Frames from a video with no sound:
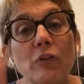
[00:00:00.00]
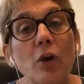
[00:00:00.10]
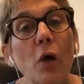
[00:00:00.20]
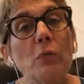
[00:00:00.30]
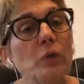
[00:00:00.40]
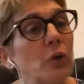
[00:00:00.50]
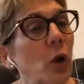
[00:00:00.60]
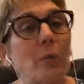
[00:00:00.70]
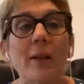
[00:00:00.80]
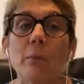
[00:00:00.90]
don't
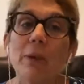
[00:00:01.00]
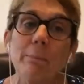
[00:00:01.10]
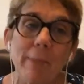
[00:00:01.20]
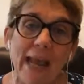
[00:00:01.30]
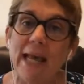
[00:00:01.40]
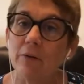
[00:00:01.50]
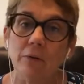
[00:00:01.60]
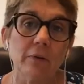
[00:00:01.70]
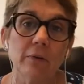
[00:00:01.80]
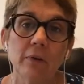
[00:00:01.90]
know that we
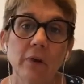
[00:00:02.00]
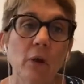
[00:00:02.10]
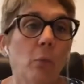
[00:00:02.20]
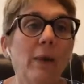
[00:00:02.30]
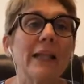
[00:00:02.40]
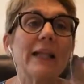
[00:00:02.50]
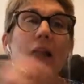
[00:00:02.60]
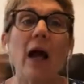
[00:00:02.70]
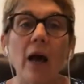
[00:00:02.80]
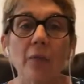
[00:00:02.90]
matter, we
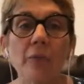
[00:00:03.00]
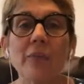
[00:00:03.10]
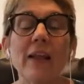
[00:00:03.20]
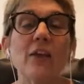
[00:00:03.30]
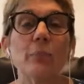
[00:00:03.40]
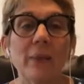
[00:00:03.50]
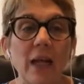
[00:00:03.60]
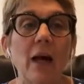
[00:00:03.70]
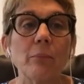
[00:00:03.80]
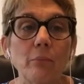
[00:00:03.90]
let other things
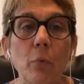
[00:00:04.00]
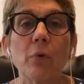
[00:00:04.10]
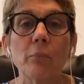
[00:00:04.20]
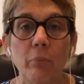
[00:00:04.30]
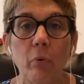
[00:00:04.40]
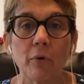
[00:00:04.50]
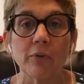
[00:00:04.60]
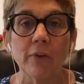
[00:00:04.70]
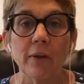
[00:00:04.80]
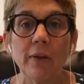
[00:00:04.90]
become more
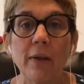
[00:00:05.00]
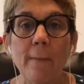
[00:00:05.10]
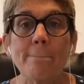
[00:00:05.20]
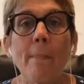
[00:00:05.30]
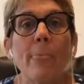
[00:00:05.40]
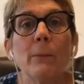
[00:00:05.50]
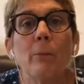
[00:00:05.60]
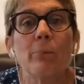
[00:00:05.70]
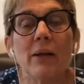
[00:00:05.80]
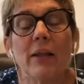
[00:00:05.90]
important.
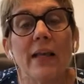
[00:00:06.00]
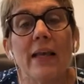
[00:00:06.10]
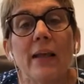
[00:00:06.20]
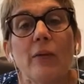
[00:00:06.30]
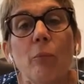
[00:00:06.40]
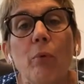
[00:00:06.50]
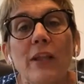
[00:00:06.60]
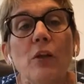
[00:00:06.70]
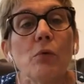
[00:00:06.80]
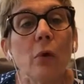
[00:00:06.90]
But
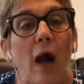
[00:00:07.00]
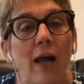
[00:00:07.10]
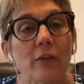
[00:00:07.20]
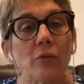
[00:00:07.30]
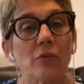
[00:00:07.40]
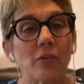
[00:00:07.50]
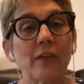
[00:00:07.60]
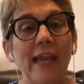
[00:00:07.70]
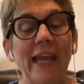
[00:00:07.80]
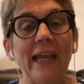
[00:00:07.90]
when you
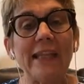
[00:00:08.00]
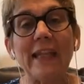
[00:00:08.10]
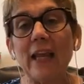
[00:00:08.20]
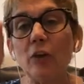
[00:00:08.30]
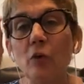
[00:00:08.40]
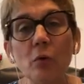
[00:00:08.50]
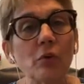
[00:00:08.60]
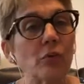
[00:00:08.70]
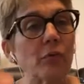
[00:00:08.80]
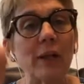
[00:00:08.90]
understand that your
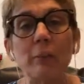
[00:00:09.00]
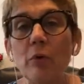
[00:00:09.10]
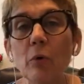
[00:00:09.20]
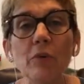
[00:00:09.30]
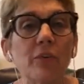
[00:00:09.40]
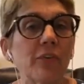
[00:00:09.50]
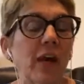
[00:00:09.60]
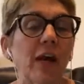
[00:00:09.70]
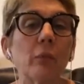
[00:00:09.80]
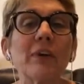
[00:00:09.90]
dream, your
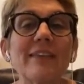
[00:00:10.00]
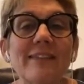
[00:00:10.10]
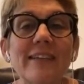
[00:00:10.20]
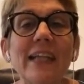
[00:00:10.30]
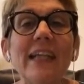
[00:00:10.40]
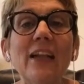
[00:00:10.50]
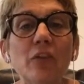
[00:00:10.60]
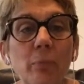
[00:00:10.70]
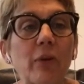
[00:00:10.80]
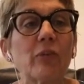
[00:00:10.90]
desire, with seeking
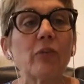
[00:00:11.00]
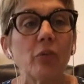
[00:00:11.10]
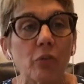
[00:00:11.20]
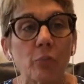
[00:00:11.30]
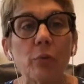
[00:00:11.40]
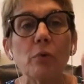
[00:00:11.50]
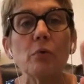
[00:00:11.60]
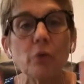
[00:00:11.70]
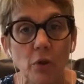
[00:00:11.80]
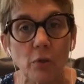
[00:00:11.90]
expression
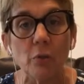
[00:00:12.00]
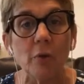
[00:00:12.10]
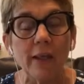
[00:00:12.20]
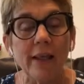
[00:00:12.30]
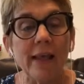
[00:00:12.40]
through you,